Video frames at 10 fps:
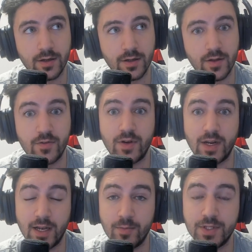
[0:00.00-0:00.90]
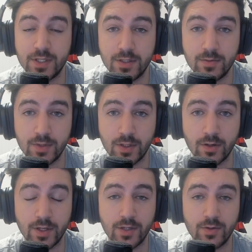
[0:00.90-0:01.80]
is very limited. You know,
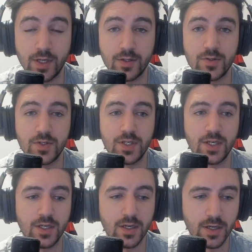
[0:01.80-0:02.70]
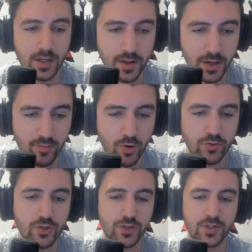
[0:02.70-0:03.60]
I don't get to see their
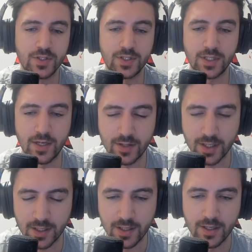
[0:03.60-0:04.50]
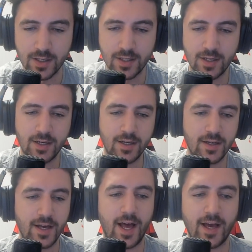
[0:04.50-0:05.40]
emotions and how they
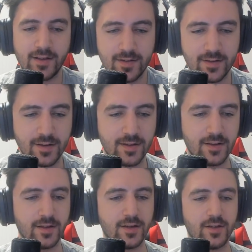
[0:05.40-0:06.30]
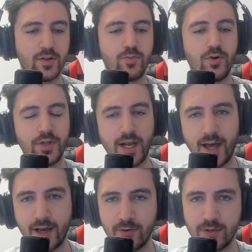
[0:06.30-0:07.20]
act and their body
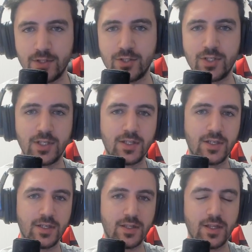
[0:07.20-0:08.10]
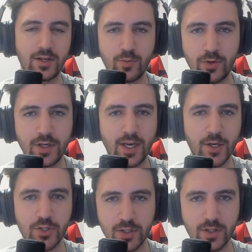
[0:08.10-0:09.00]
language and the
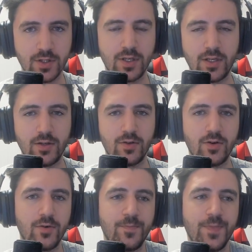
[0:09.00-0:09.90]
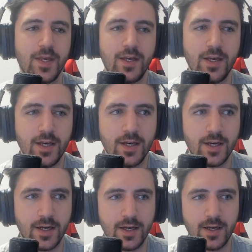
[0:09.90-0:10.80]
communication,
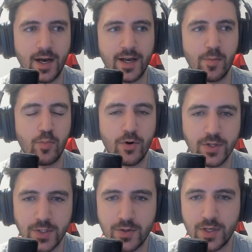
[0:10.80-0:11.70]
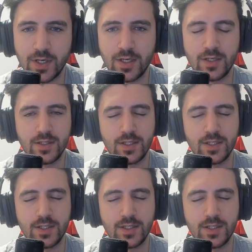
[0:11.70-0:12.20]
and I can point to things